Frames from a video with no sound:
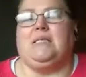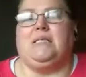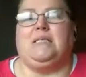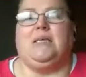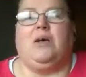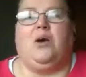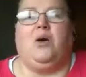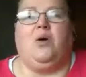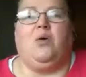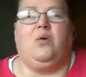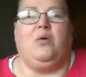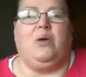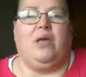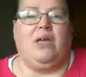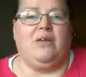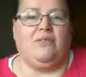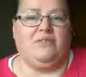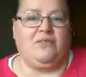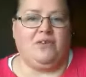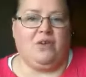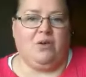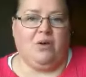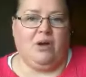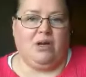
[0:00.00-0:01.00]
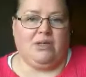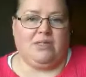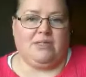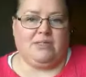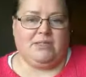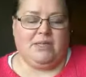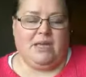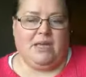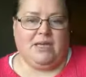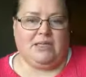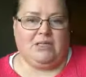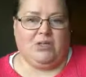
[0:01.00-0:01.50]
So if you are a
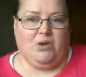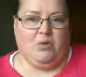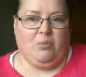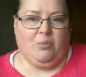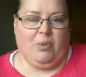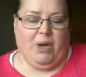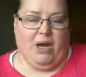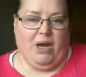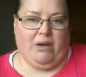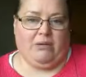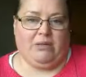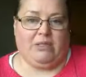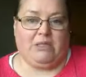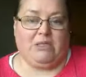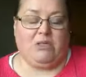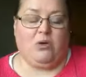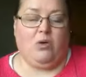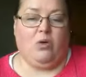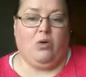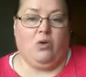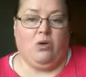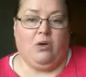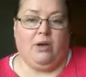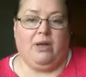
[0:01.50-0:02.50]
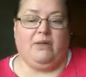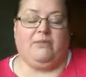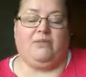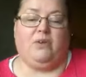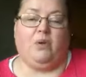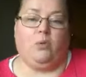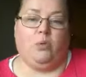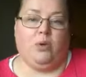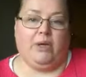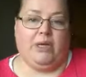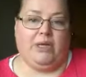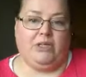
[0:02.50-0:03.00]
stay-at-home parent, or if you're
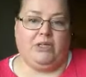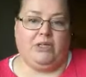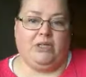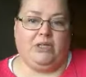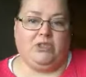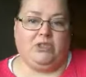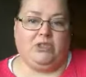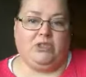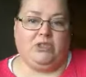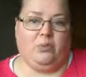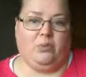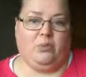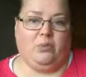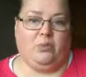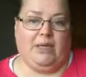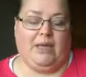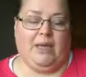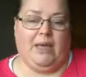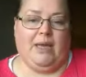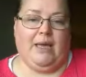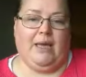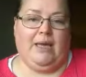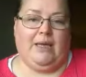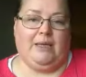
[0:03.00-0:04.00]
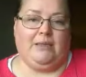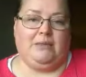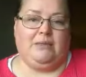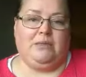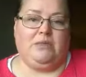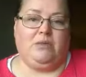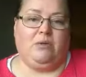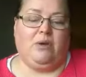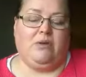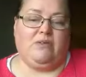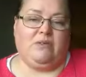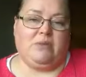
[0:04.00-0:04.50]
working during the week and you
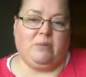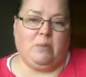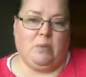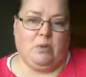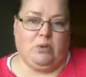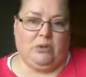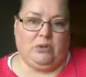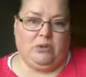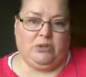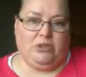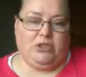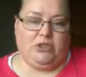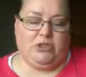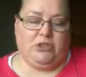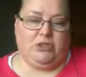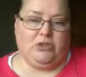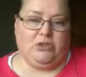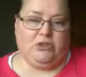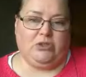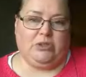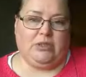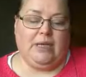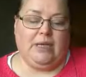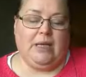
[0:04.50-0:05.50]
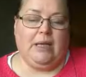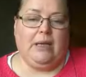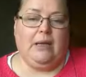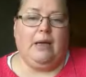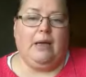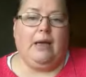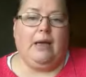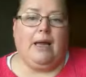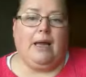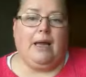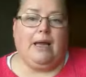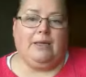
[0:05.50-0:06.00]
have smaller children
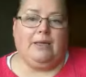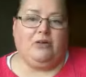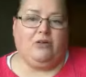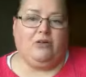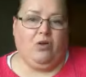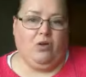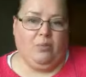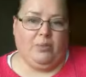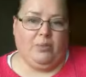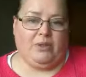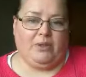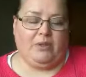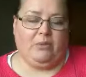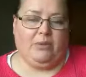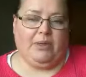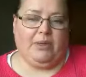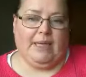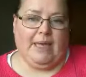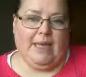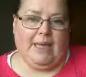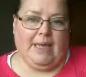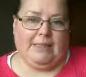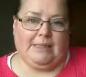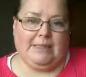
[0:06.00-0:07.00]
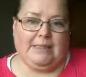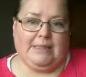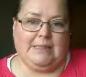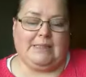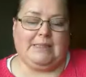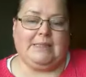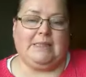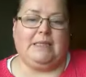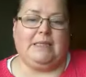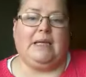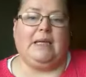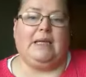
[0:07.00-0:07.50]
and you're home at the
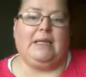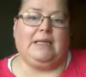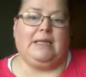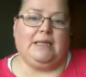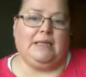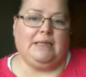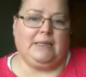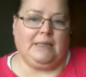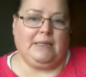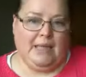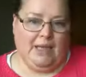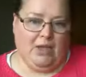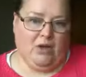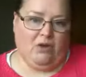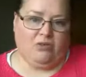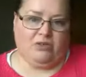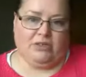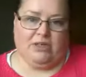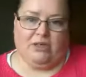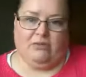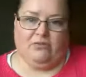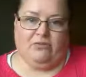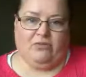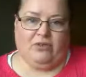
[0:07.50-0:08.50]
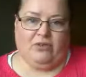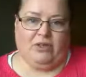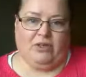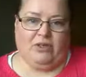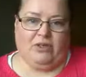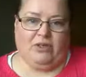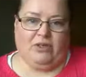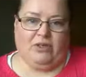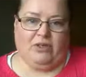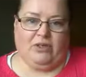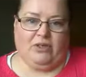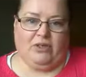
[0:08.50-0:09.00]
weekends, they go down for a
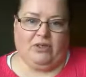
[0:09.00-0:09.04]
nap.